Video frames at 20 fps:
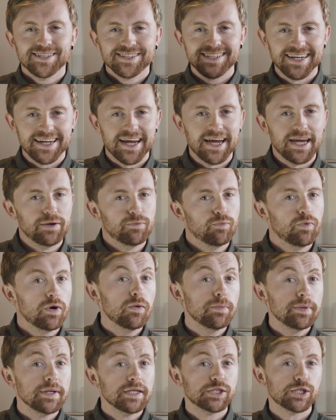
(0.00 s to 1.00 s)
Today,
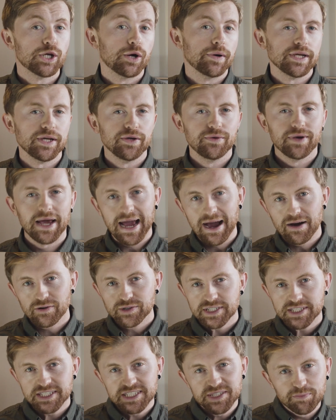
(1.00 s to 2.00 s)
we'll be showing you how
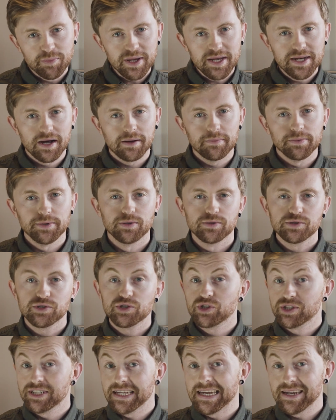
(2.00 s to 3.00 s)
to speed up your
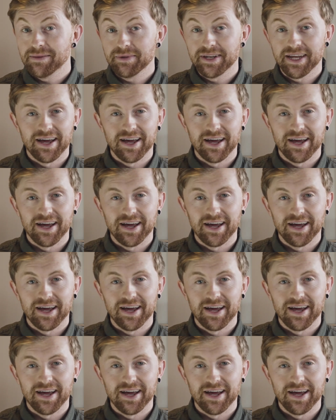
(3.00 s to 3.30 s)
Steam